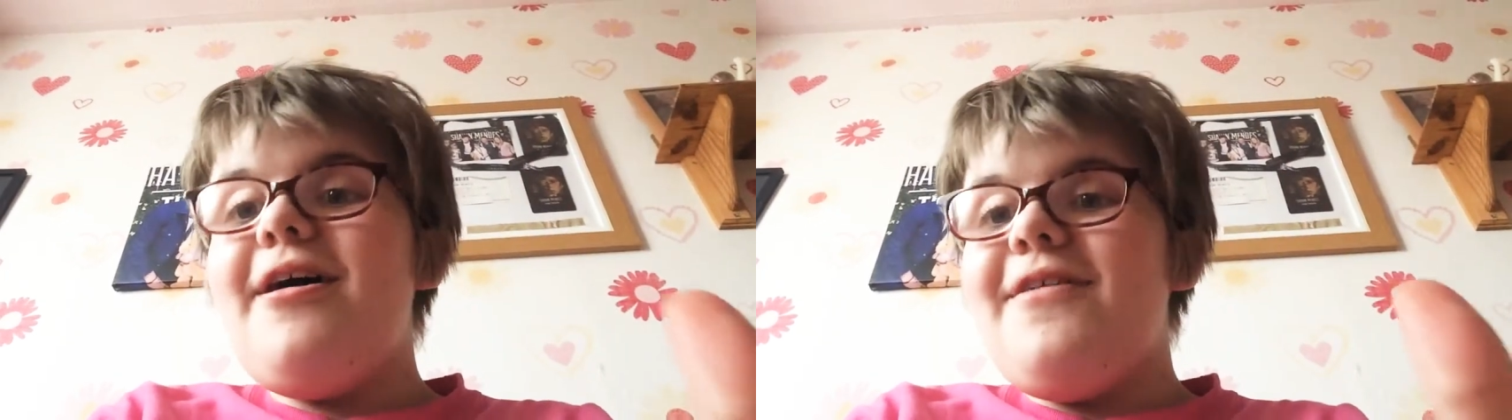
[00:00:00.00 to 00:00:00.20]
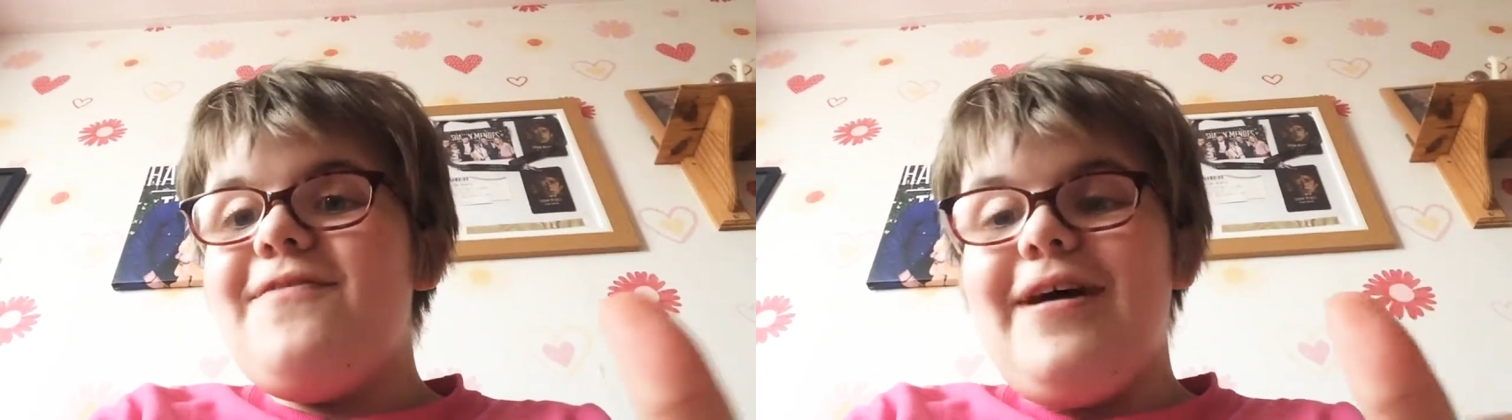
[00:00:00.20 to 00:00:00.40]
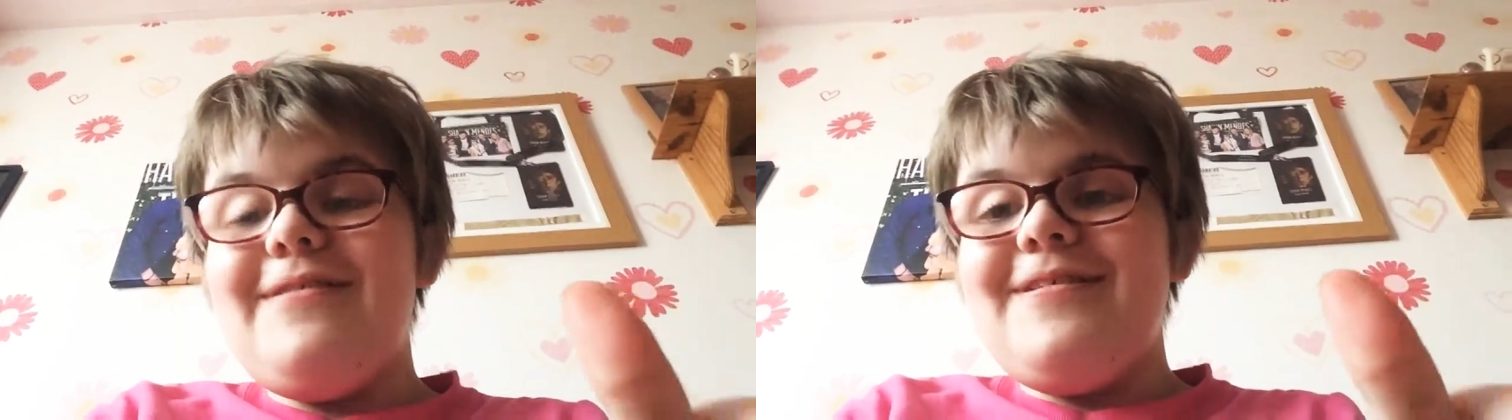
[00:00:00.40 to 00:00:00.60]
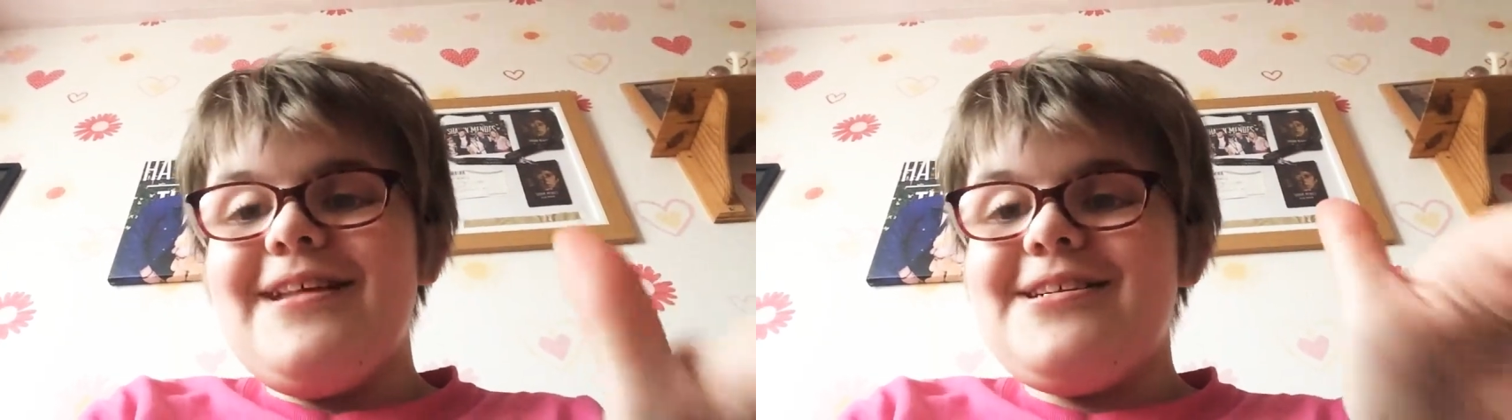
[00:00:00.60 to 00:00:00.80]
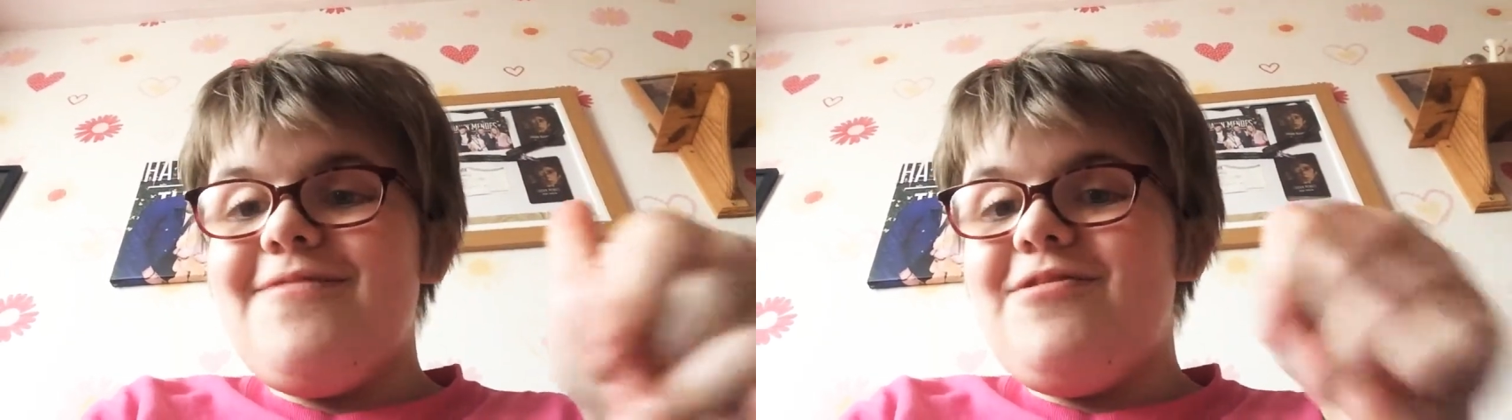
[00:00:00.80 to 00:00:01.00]
I found out
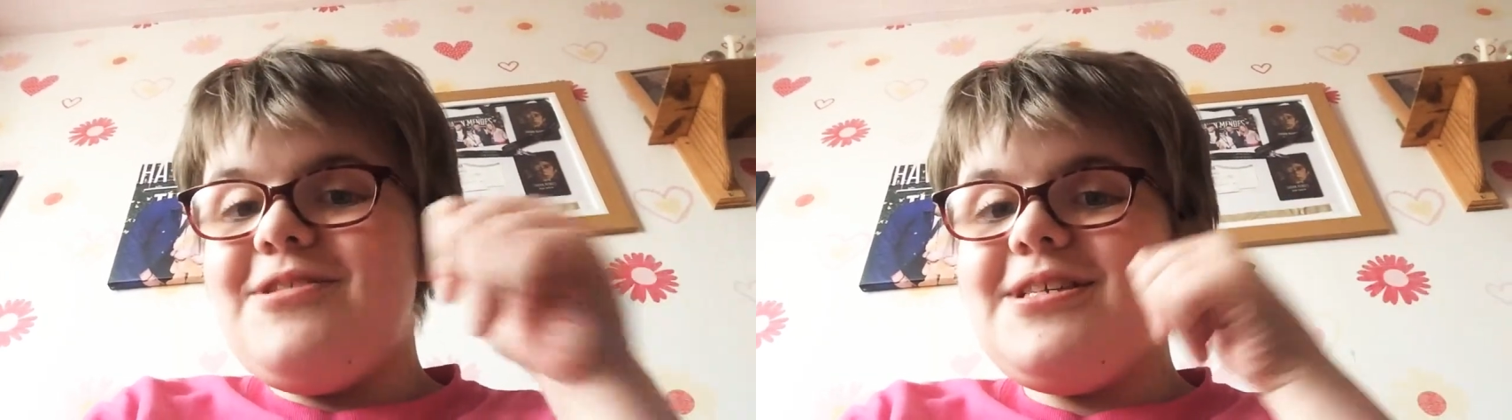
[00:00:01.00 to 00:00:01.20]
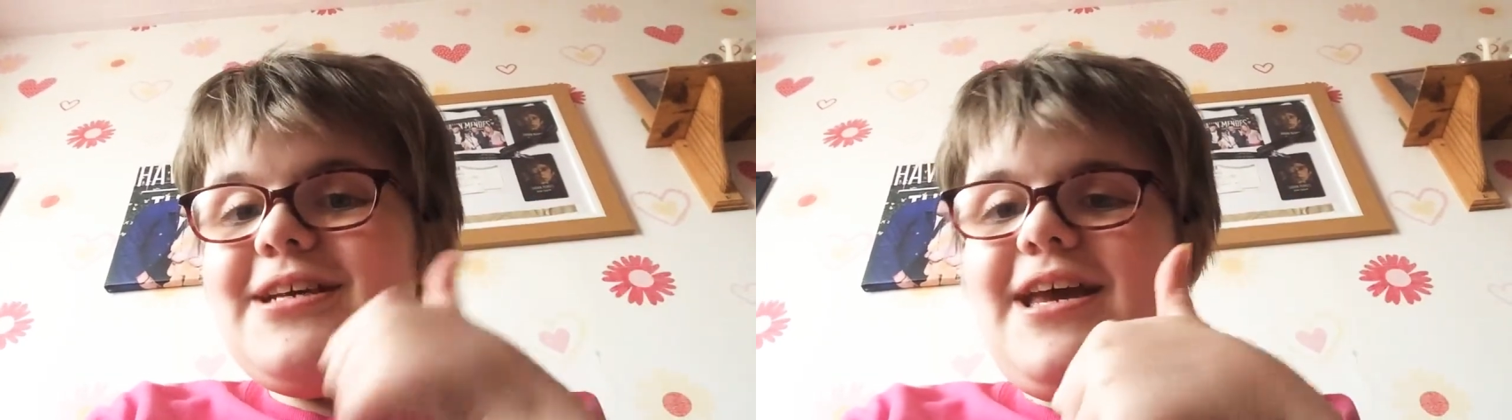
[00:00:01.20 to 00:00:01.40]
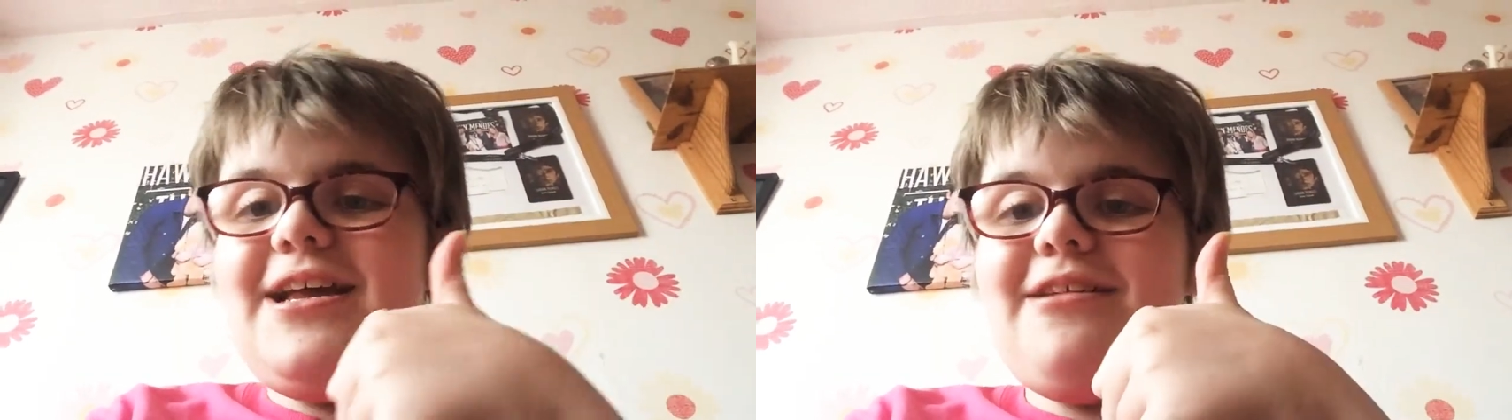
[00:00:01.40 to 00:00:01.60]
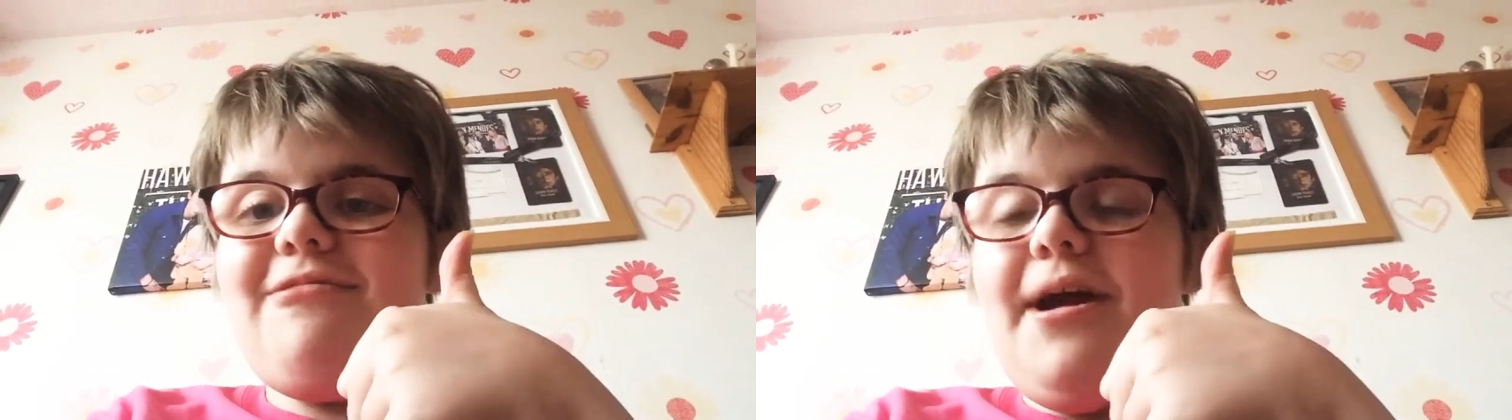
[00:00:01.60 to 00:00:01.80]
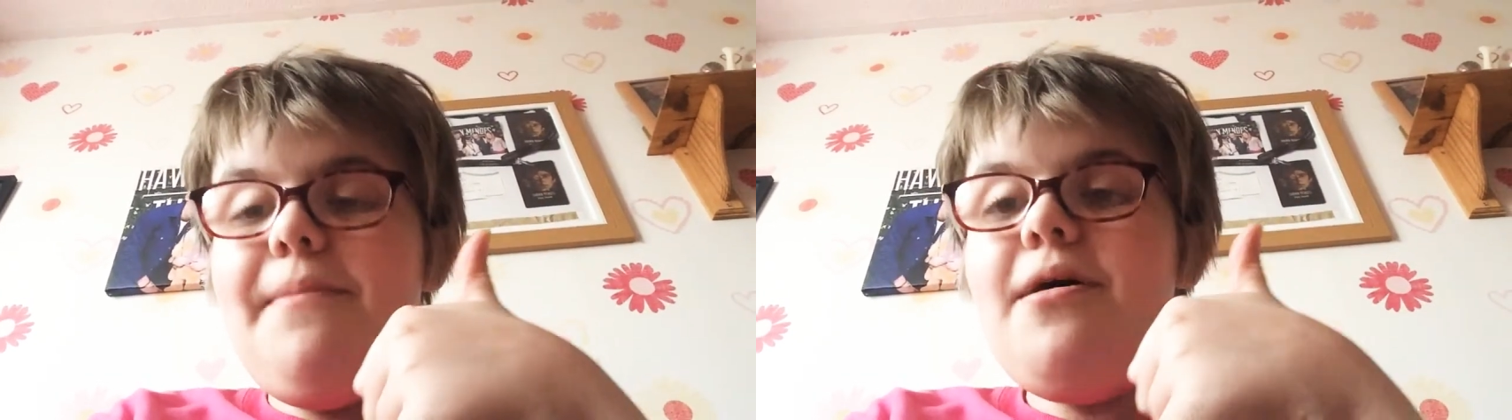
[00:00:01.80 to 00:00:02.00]
that I've lost a
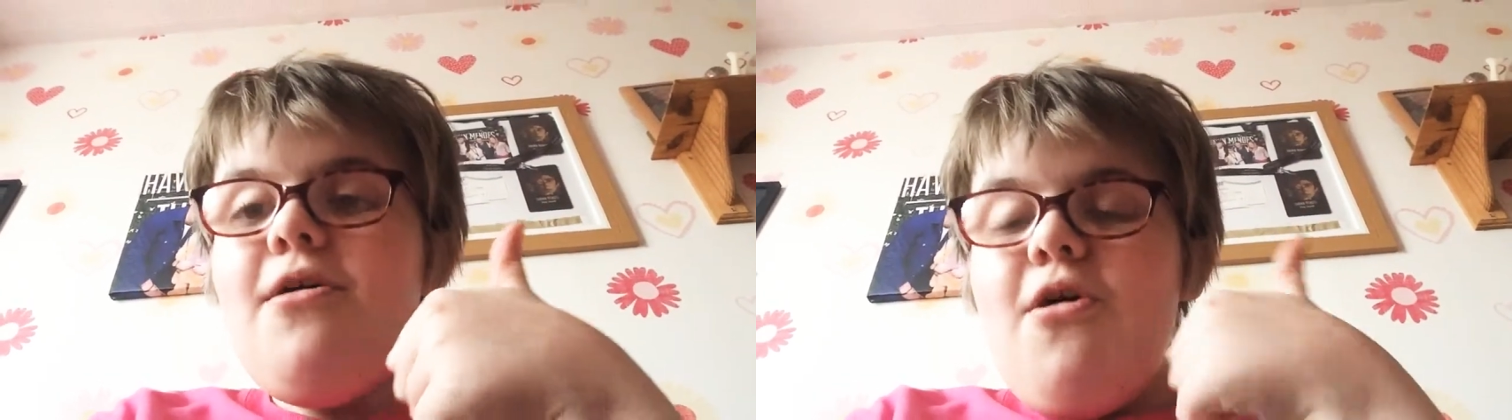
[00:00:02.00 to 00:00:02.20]
kilogram,